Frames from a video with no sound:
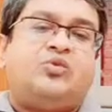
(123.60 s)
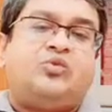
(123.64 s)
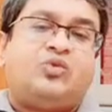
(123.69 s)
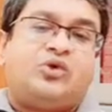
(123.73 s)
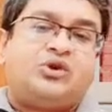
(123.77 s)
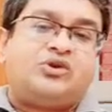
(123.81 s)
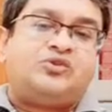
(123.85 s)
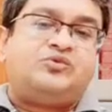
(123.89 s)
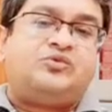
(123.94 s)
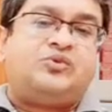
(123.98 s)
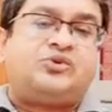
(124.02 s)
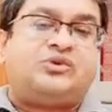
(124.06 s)

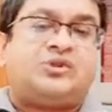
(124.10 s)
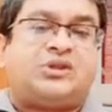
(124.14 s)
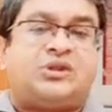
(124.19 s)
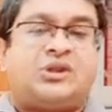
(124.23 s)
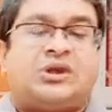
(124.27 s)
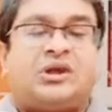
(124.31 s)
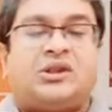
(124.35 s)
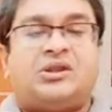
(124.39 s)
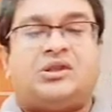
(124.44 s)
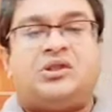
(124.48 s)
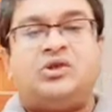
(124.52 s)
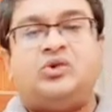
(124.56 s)
Wordsworth
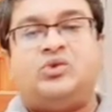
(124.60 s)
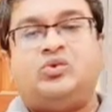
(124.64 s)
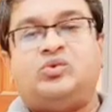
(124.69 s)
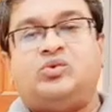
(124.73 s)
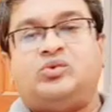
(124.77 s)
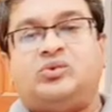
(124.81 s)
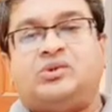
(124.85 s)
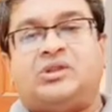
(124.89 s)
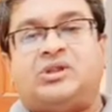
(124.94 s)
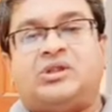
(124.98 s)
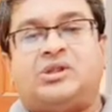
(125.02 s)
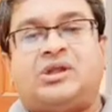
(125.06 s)
had
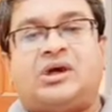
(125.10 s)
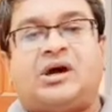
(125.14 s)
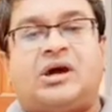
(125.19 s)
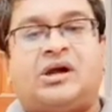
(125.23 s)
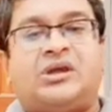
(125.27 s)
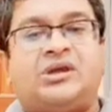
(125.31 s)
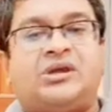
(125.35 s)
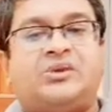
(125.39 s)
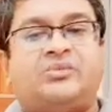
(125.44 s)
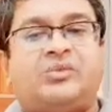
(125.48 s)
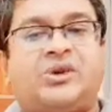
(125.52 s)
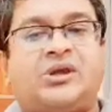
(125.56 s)
argued that the
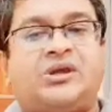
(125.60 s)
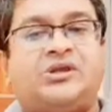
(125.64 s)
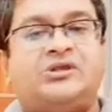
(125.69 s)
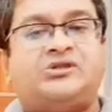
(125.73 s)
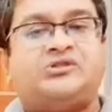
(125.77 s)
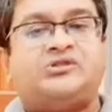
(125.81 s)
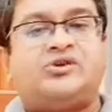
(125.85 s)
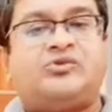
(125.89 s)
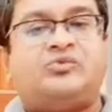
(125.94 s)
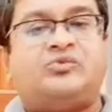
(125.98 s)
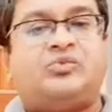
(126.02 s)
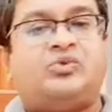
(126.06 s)
higher
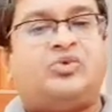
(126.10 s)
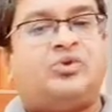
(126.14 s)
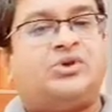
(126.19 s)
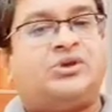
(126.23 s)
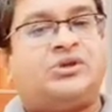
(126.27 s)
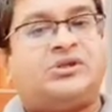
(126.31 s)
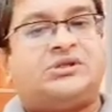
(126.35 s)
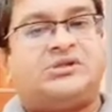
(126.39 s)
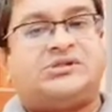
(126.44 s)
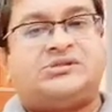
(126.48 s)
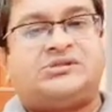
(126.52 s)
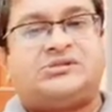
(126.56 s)
minds of
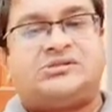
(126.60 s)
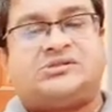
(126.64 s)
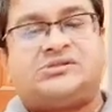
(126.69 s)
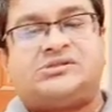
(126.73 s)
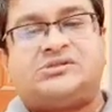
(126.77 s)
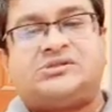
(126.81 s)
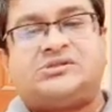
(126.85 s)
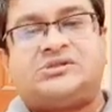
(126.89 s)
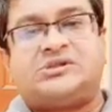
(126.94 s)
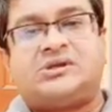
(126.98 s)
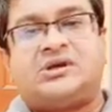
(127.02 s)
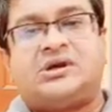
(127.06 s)

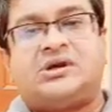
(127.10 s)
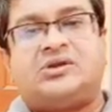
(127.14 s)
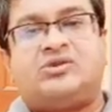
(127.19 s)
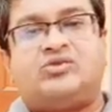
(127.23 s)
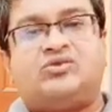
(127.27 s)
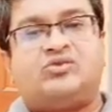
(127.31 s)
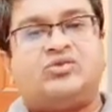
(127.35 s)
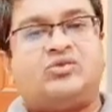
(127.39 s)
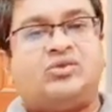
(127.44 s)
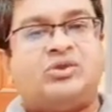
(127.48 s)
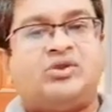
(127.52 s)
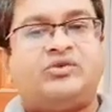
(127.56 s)
poets
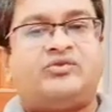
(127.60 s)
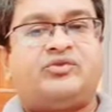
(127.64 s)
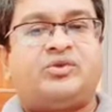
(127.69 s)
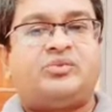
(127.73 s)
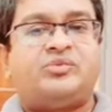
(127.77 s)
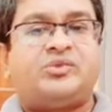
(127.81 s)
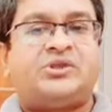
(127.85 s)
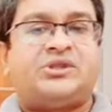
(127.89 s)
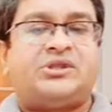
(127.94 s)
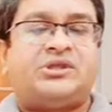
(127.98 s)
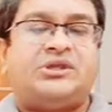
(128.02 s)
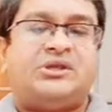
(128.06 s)
are truly
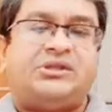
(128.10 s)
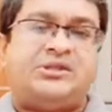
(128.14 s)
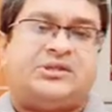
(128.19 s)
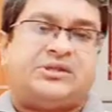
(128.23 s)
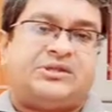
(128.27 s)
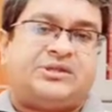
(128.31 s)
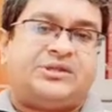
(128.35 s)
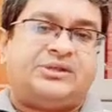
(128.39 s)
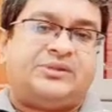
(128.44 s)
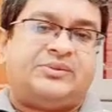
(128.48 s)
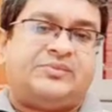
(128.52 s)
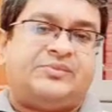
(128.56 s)
from the
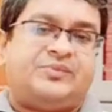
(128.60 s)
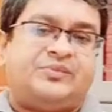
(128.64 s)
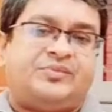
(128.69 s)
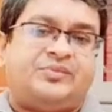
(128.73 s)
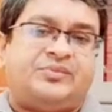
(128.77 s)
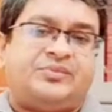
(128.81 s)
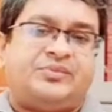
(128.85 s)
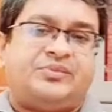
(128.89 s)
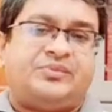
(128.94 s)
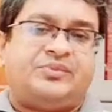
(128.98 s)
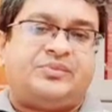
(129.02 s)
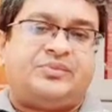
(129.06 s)
deity,
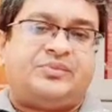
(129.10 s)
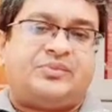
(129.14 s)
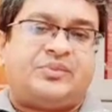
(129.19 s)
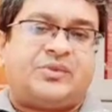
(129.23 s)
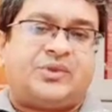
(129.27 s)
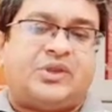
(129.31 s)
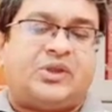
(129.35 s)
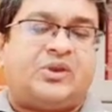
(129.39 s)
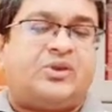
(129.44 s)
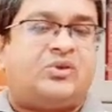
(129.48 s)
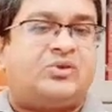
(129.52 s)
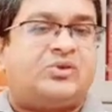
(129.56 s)

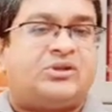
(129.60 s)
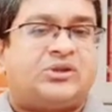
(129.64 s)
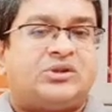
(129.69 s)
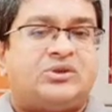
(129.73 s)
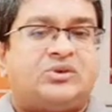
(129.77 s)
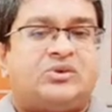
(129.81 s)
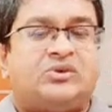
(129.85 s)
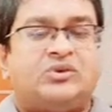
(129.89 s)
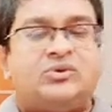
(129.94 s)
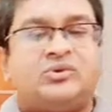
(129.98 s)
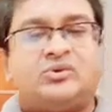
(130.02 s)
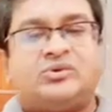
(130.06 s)
quote
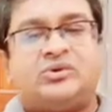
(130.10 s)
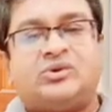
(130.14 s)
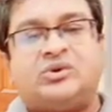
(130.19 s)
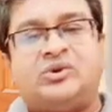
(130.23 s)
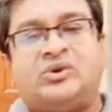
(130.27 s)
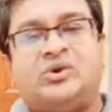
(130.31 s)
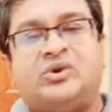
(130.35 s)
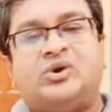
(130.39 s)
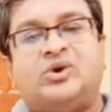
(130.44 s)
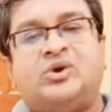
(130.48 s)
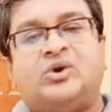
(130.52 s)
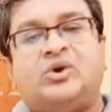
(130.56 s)
unquote,
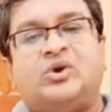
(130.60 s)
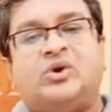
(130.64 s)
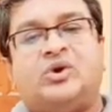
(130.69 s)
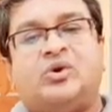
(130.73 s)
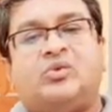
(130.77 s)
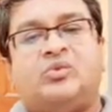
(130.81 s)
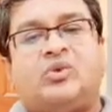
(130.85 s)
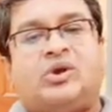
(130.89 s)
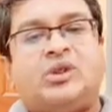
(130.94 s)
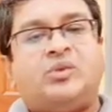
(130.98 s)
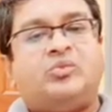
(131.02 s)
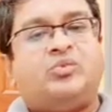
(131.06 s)

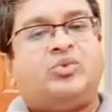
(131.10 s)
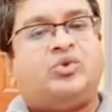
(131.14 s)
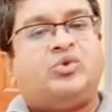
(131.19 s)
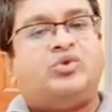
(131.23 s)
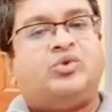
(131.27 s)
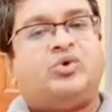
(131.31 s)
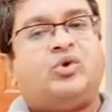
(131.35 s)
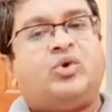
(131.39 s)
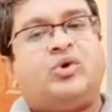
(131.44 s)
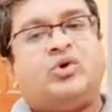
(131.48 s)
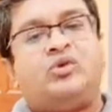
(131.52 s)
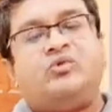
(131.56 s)
while
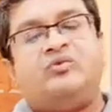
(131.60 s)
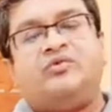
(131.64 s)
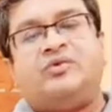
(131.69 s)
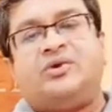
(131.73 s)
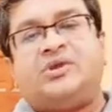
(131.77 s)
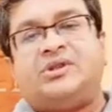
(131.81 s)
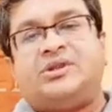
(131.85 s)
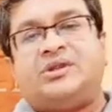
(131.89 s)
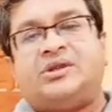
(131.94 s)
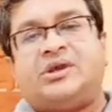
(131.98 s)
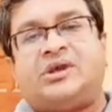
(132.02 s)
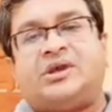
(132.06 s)
both
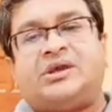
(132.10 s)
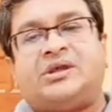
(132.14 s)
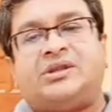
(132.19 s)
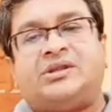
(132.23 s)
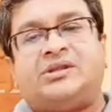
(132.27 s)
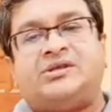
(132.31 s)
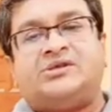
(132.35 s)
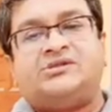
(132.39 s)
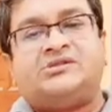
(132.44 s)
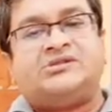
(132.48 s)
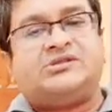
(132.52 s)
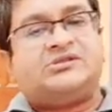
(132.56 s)
Godwin
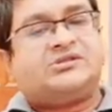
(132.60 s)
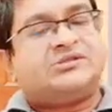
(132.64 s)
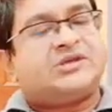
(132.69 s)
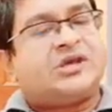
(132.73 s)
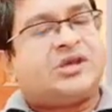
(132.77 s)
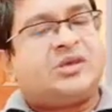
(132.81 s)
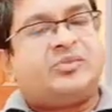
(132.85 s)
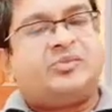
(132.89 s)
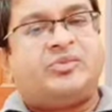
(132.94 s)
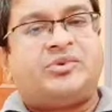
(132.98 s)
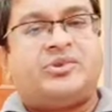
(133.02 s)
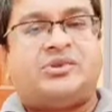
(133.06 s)
and his
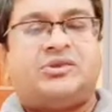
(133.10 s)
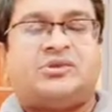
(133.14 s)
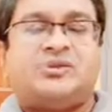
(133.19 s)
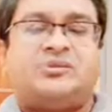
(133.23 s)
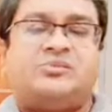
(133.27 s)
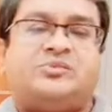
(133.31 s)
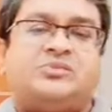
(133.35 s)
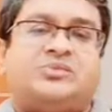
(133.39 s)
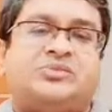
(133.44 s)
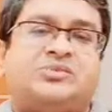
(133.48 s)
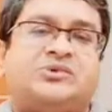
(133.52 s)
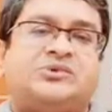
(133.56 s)
disciple,
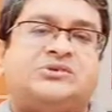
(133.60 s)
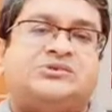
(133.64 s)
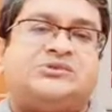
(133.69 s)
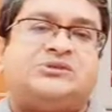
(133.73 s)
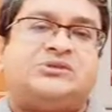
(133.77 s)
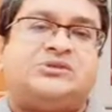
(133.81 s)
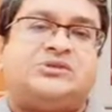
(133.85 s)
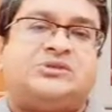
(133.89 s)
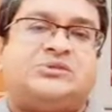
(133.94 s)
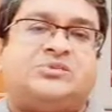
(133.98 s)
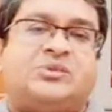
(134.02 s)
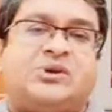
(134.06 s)

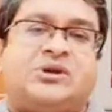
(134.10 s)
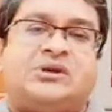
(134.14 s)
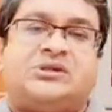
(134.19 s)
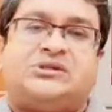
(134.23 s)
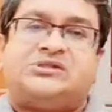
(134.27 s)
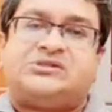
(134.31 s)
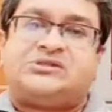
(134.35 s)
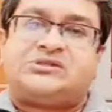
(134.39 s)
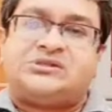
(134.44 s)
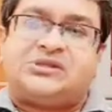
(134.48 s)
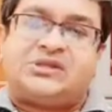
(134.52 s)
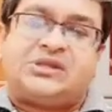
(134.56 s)
Percy
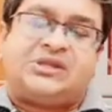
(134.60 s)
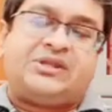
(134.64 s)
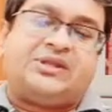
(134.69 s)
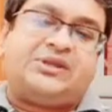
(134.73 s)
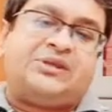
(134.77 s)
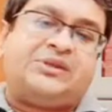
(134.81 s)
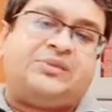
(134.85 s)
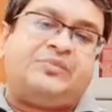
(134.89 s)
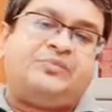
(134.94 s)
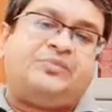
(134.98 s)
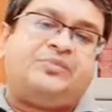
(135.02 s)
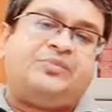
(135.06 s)
Bysshe
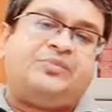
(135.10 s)
Shelley,